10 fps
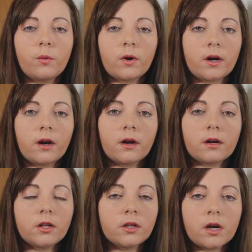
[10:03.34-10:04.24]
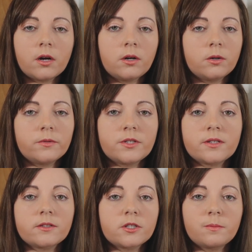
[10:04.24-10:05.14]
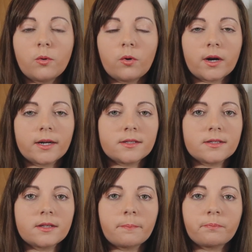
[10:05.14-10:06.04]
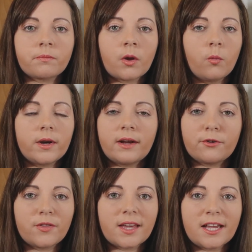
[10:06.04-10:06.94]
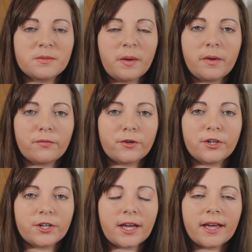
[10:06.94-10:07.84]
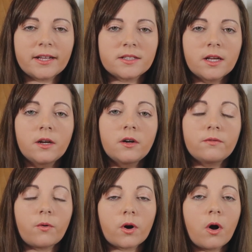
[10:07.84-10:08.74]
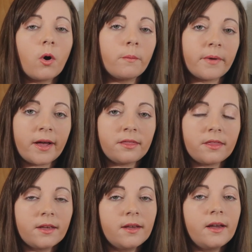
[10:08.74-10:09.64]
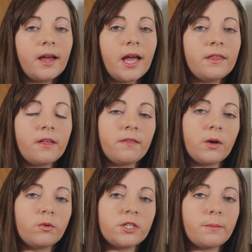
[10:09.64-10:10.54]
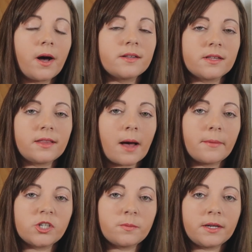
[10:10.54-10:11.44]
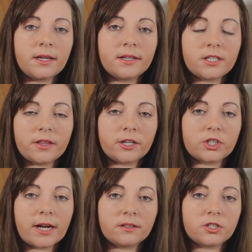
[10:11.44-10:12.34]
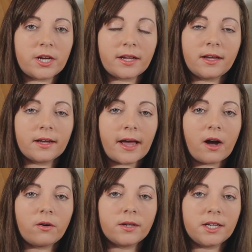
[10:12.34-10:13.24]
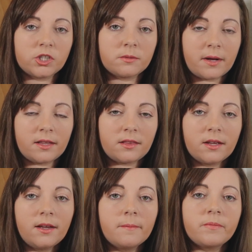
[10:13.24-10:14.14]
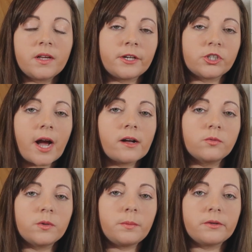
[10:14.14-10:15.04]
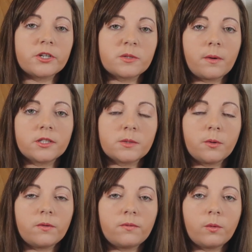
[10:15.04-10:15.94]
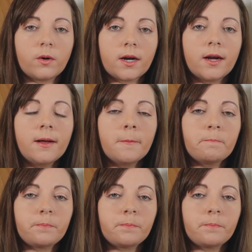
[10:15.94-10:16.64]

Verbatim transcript: for clothes, sports, whatever the case may be for your kids, for a whole month. And then they would deposit that much money into their child's checking account each month, and their child would be responsible for